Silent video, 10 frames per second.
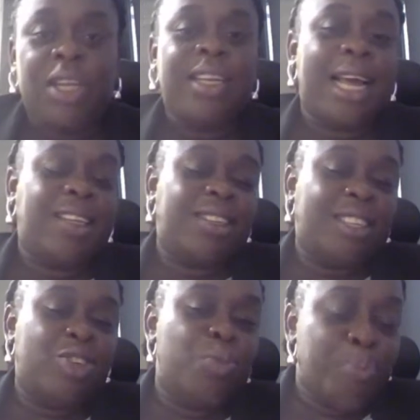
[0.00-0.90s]
that
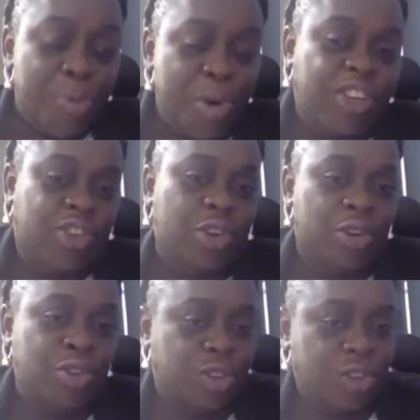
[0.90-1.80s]
you breached
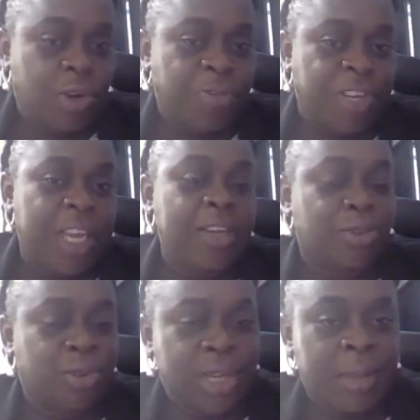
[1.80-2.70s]
your duty of care
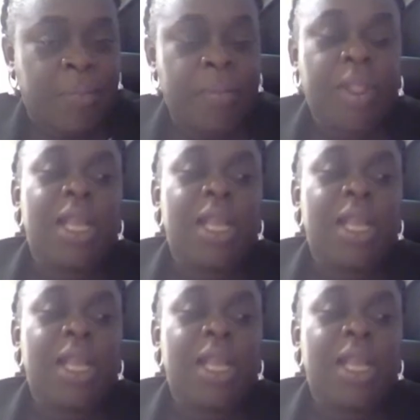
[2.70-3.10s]
to them.